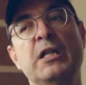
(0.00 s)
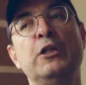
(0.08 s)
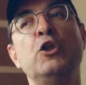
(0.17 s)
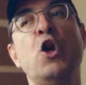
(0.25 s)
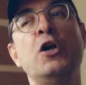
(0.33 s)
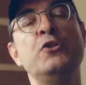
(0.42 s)

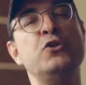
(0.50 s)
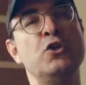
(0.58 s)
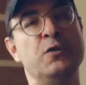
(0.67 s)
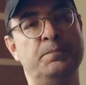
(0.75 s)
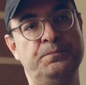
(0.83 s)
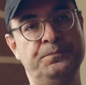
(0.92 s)
But long
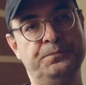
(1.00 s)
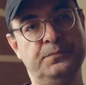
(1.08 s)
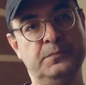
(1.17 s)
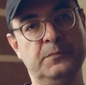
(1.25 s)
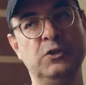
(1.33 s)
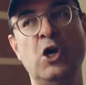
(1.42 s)
term,
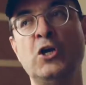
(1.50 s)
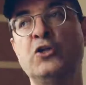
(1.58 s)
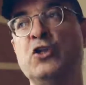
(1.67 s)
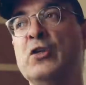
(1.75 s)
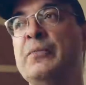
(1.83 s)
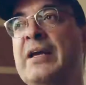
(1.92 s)

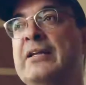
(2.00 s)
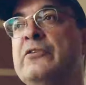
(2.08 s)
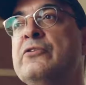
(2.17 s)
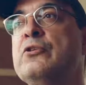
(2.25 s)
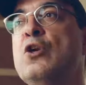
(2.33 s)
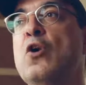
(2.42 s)
that
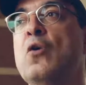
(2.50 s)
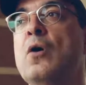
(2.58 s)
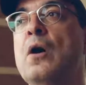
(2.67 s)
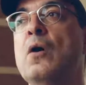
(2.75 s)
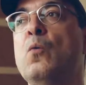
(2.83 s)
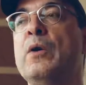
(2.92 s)
is, you
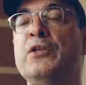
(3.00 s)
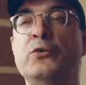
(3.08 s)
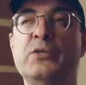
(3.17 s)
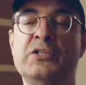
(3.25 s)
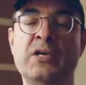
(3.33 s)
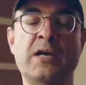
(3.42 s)
know, when
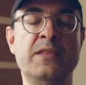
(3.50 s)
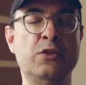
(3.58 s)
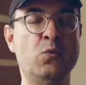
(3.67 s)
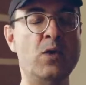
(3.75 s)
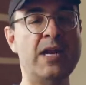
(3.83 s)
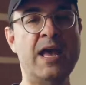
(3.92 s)
you decide
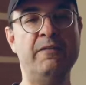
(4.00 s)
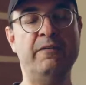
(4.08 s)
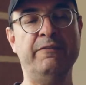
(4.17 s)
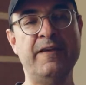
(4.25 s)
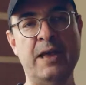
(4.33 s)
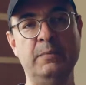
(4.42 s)
that you want to have
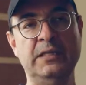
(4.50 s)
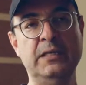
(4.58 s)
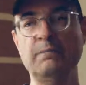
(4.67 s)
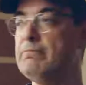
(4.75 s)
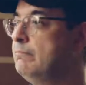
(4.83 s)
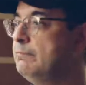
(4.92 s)
a
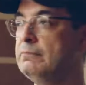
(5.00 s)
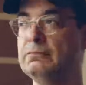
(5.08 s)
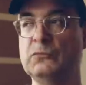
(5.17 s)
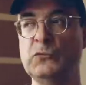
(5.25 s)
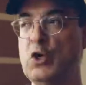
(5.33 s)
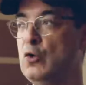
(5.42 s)
family,
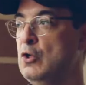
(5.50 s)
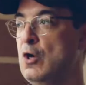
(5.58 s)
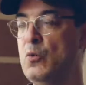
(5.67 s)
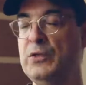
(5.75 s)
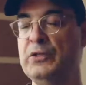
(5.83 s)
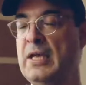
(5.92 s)
don't
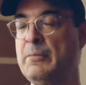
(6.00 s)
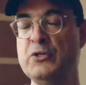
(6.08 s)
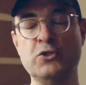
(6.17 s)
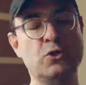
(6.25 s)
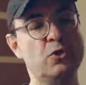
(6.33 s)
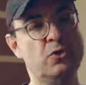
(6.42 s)
go with
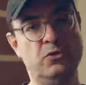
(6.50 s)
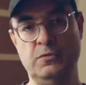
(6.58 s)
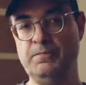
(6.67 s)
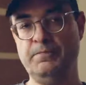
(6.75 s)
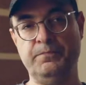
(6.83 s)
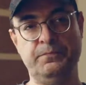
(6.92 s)
damaged
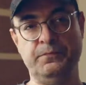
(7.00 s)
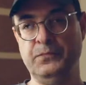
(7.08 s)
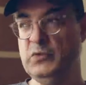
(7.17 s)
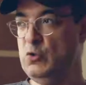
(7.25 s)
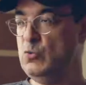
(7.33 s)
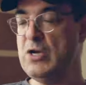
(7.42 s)
girls.
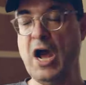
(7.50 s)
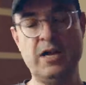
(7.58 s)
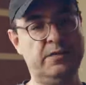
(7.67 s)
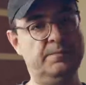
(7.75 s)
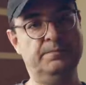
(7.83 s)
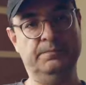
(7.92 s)
Do
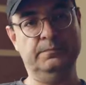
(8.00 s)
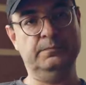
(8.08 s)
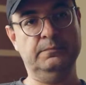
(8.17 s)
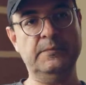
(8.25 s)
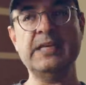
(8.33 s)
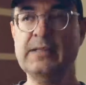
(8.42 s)
not.
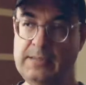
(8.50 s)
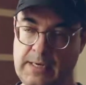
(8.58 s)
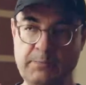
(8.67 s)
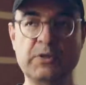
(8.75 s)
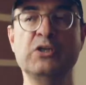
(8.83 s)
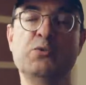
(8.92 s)
And
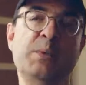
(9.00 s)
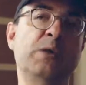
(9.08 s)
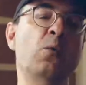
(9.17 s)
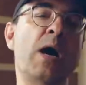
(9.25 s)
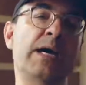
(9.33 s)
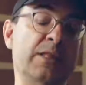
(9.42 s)
I'm going to
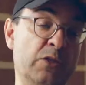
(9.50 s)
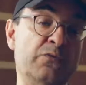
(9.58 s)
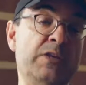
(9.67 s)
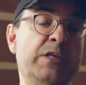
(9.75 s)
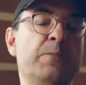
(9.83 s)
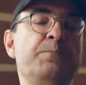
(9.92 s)
explain why in
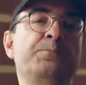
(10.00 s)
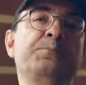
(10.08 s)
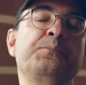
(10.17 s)
this video.